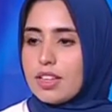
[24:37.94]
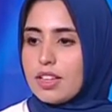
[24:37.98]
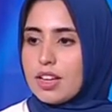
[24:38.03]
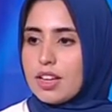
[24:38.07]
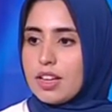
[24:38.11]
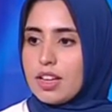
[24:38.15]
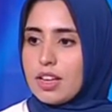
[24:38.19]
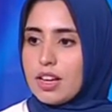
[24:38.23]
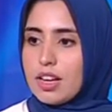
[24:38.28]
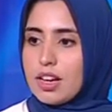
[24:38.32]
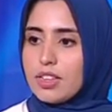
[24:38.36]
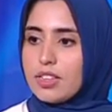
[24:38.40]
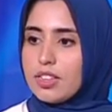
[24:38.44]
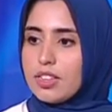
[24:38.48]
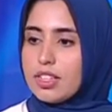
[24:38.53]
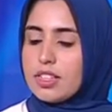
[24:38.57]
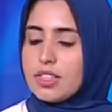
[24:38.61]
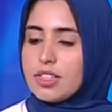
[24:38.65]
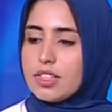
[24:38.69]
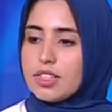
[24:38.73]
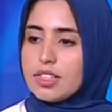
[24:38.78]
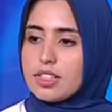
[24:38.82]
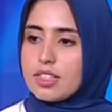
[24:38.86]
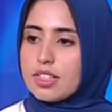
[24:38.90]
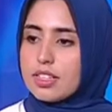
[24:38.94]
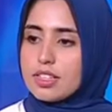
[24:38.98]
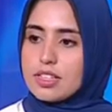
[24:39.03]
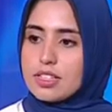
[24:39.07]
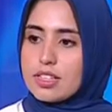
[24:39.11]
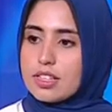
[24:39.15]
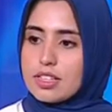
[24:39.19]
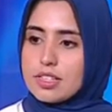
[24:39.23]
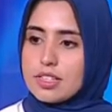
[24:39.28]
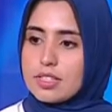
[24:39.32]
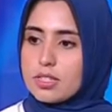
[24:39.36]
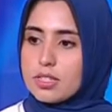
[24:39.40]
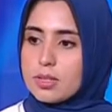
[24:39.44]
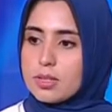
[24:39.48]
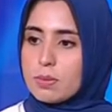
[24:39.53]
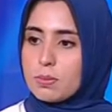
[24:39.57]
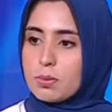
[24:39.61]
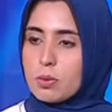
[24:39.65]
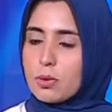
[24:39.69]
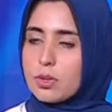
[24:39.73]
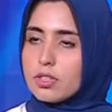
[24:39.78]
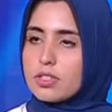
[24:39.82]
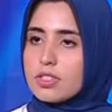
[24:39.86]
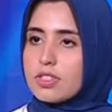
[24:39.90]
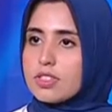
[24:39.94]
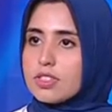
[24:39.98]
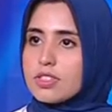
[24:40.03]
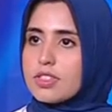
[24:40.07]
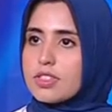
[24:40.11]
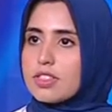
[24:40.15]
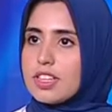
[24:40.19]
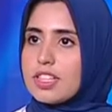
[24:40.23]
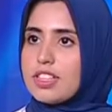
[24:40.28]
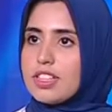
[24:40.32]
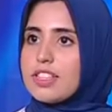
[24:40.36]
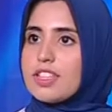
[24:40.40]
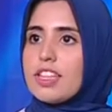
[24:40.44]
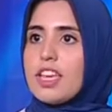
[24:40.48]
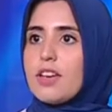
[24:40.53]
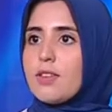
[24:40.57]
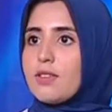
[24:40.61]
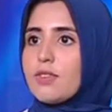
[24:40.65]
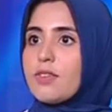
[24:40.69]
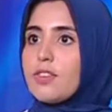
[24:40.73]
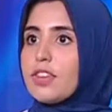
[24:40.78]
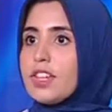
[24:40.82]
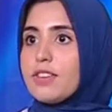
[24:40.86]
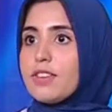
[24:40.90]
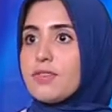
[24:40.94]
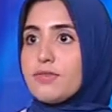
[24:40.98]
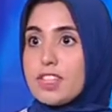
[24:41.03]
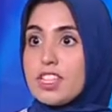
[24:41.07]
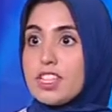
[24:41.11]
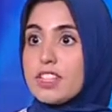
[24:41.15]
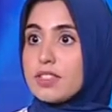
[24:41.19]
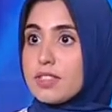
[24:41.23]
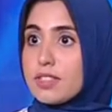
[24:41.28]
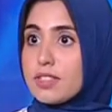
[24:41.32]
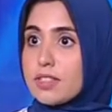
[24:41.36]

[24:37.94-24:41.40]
I think it is important in every field.